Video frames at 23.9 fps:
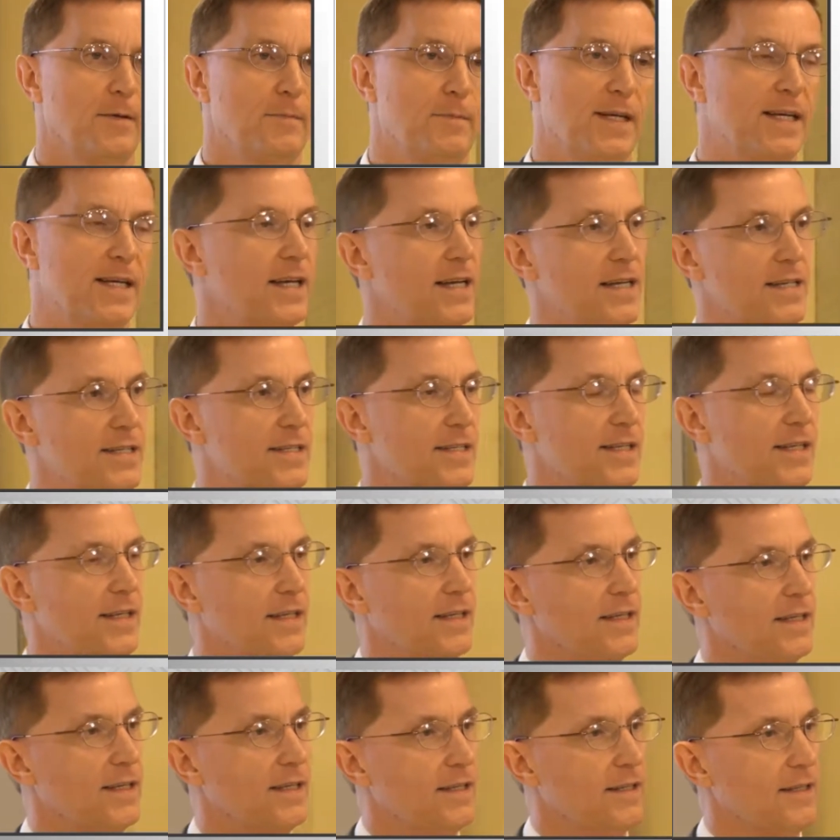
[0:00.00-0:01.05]
Because
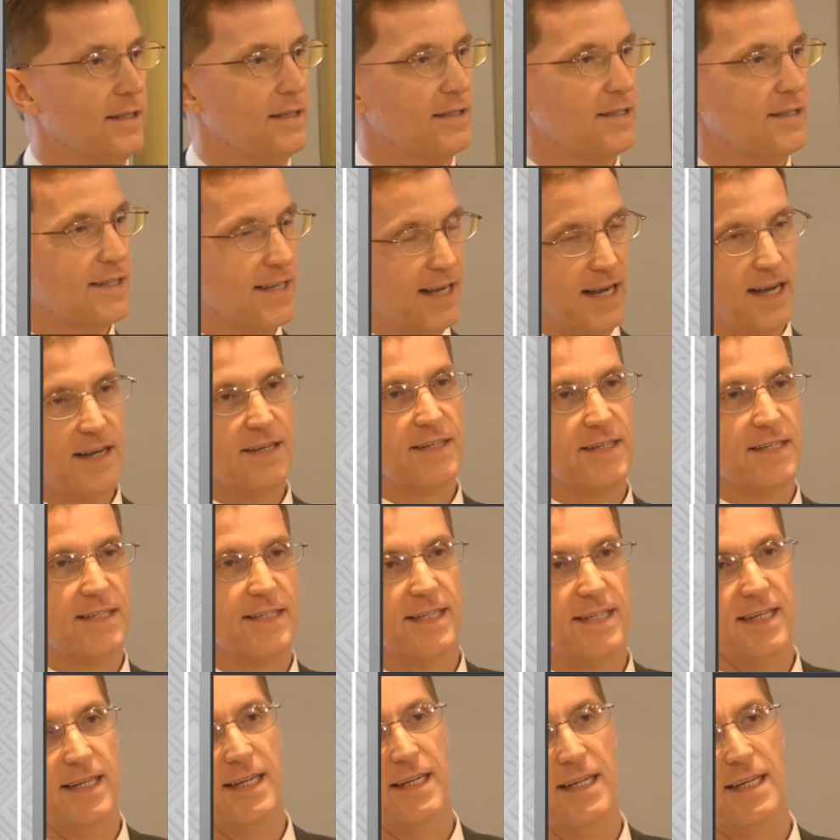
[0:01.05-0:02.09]

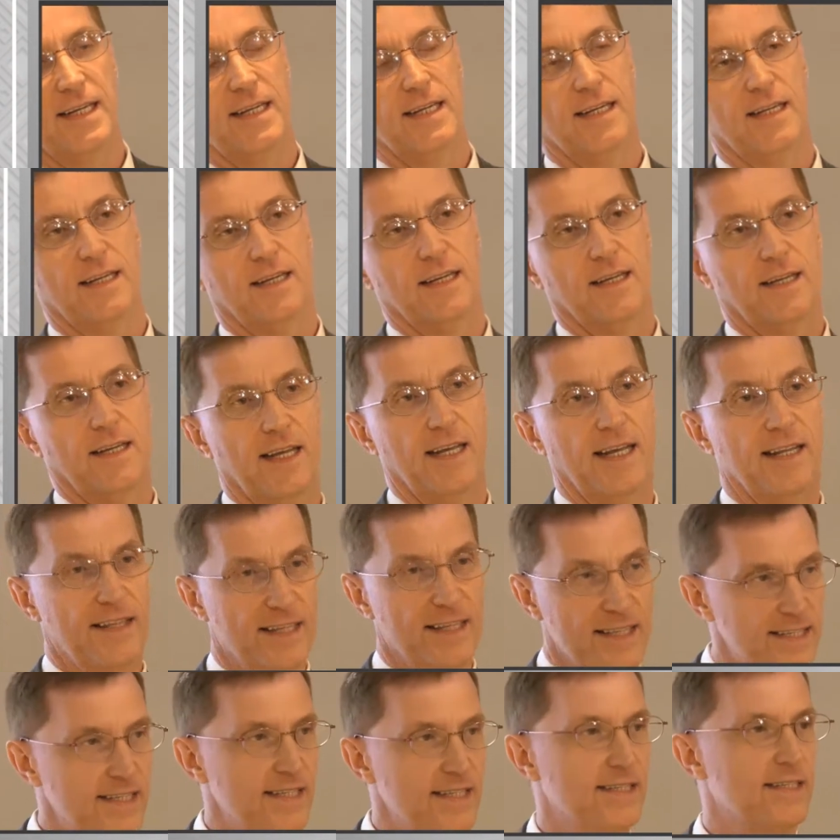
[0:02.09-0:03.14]
scarcity, in
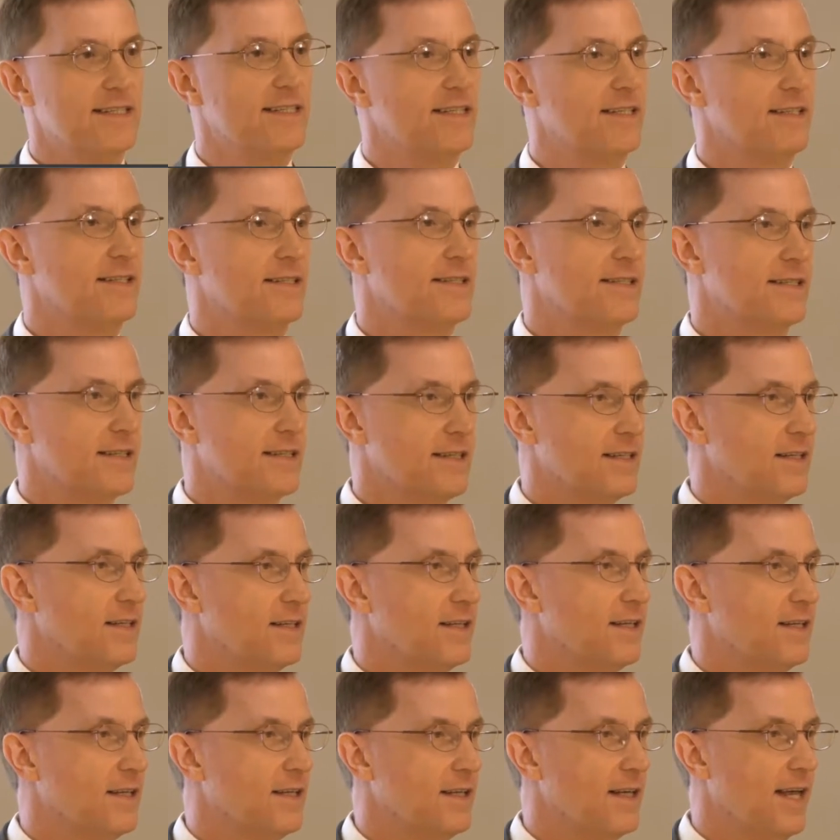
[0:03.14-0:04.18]
this instance,
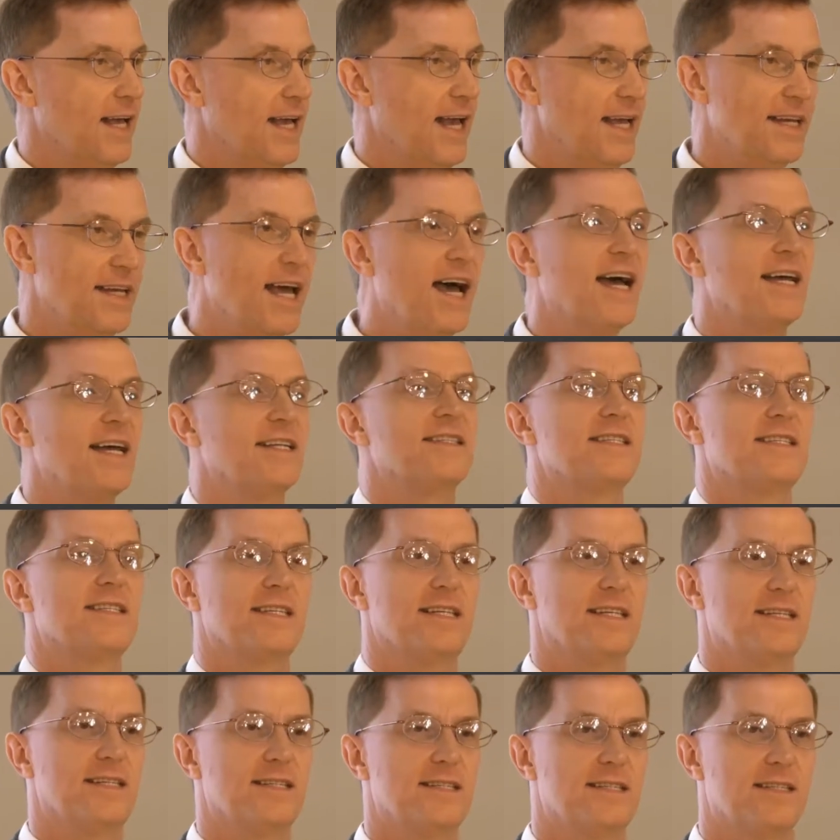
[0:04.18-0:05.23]

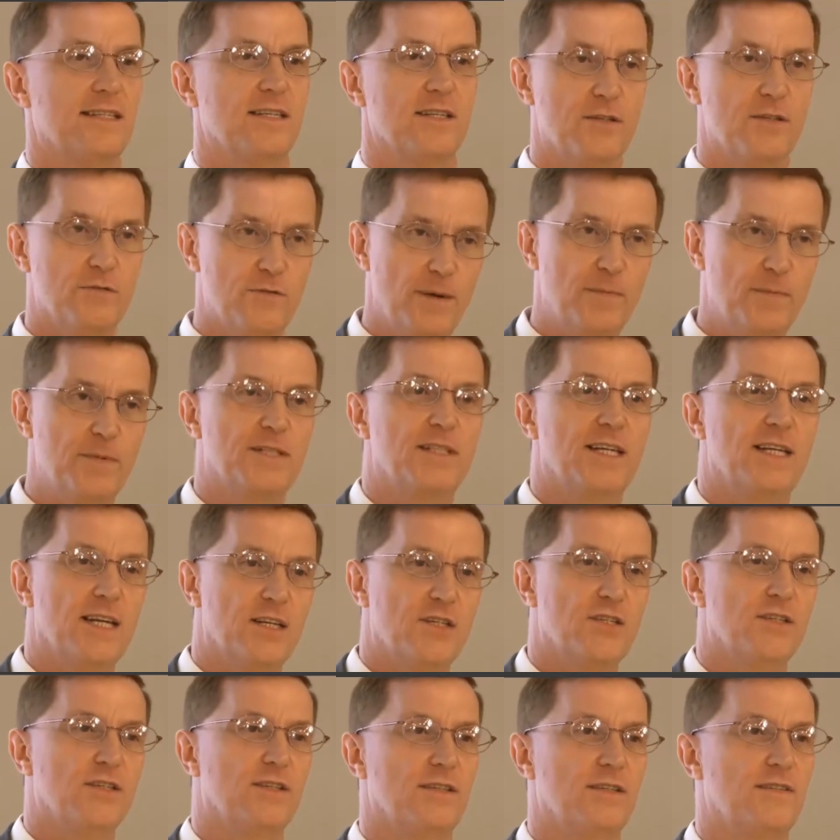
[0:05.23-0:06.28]
enhances the
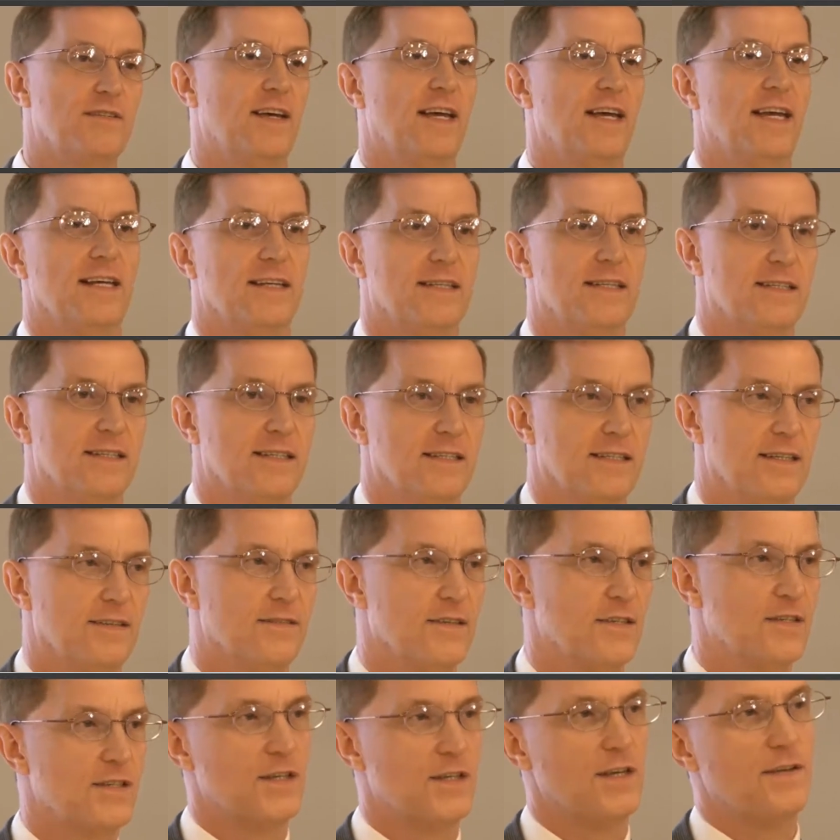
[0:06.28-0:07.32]
reputational effect of
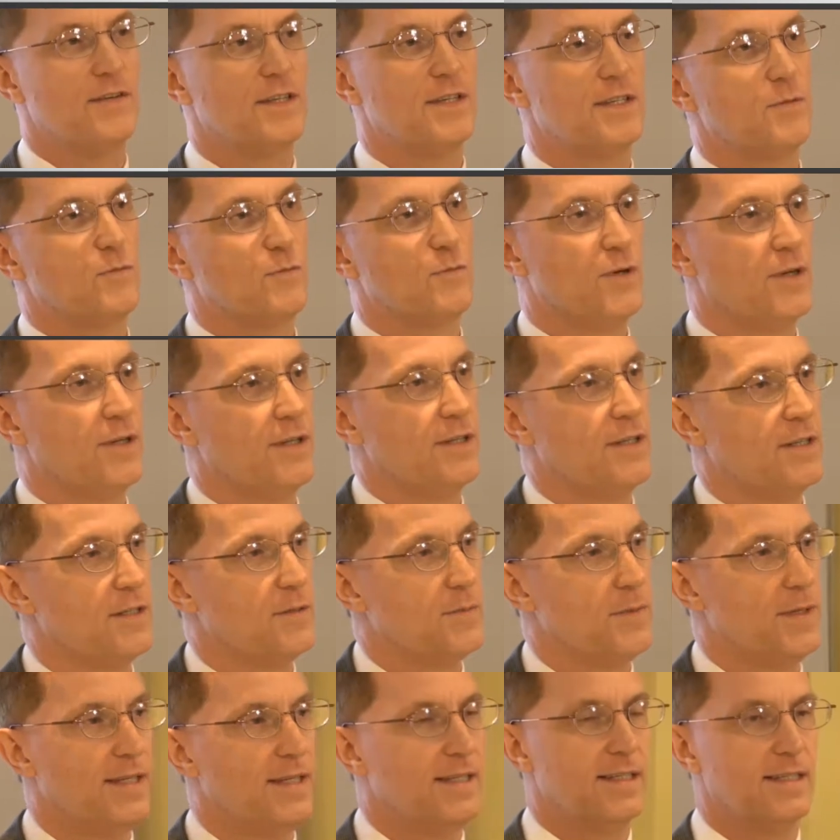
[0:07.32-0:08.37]
the service and product that's
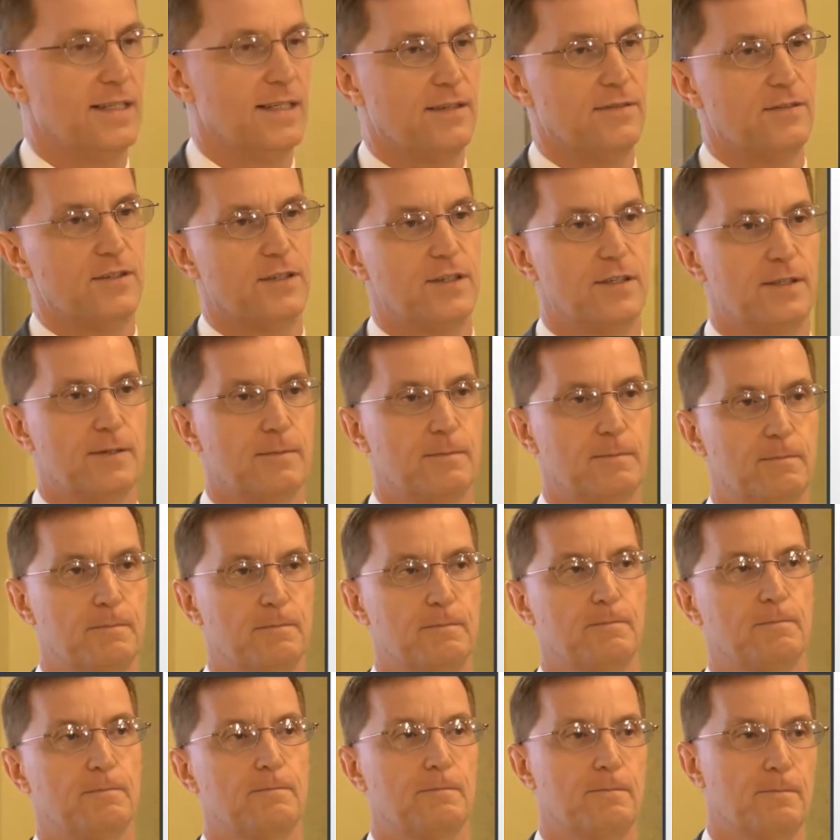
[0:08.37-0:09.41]
being delivered.
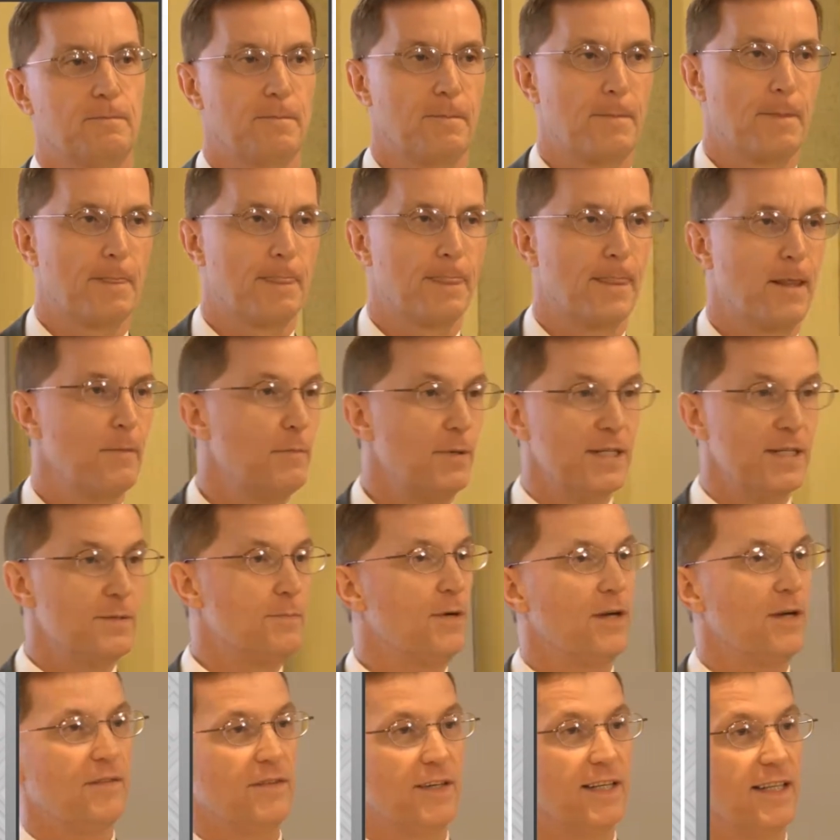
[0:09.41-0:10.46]
But it's
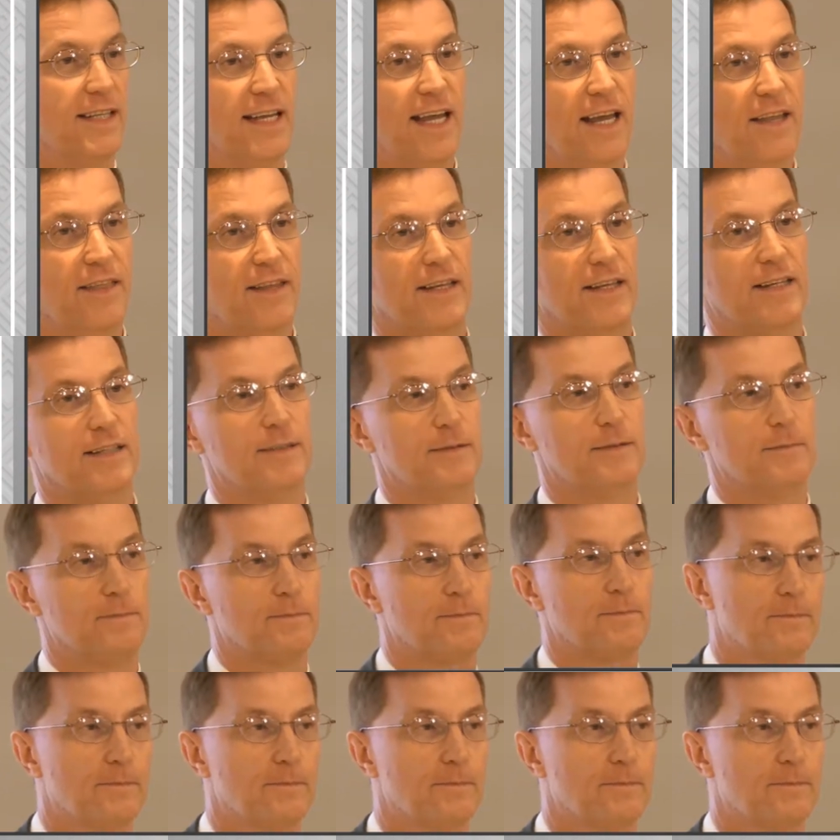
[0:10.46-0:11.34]
perfectly ethical.